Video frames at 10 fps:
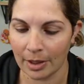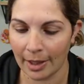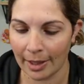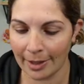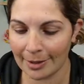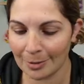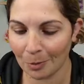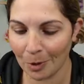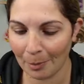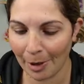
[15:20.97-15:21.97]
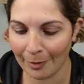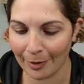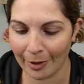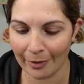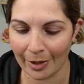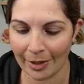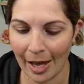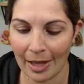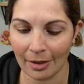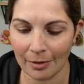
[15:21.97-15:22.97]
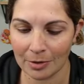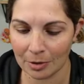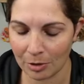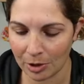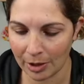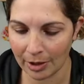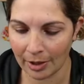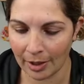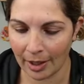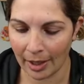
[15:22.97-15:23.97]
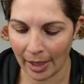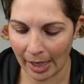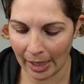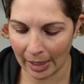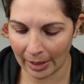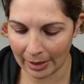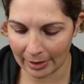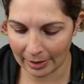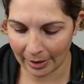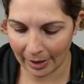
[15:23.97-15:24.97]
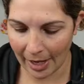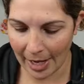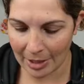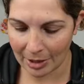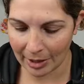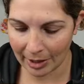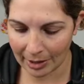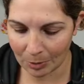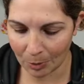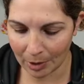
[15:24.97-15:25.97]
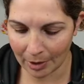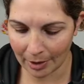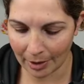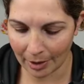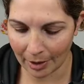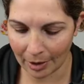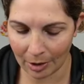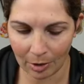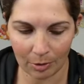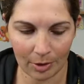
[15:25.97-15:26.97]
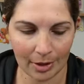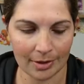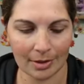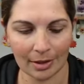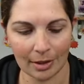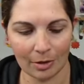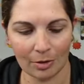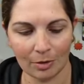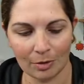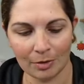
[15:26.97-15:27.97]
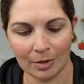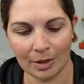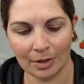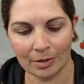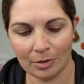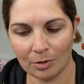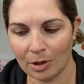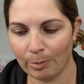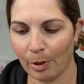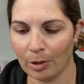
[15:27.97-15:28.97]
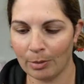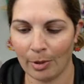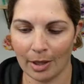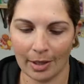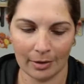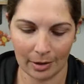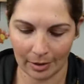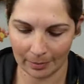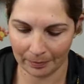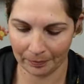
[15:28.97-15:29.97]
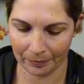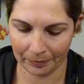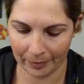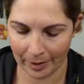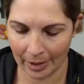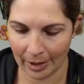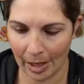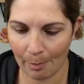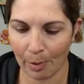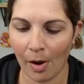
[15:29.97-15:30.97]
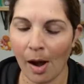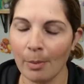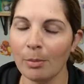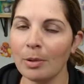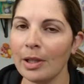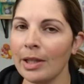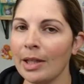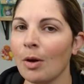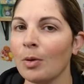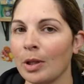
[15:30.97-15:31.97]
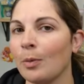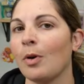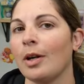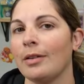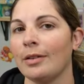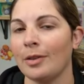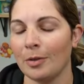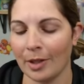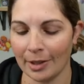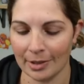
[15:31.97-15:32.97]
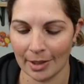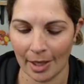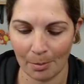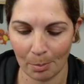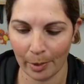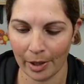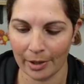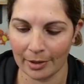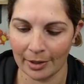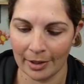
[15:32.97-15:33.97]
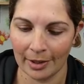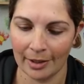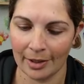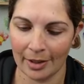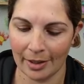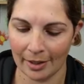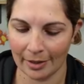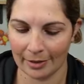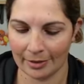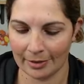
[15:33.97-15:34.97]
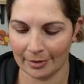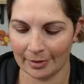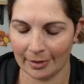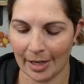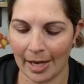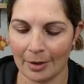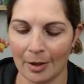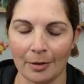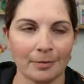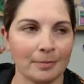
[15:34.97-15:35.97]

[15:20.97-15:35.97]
It's one of my favorite. I love sushi, and uh, I just think it's one of the cutest little sushi Pokemon out there. I'm probably the only one who thinks that, but uh, I don't know.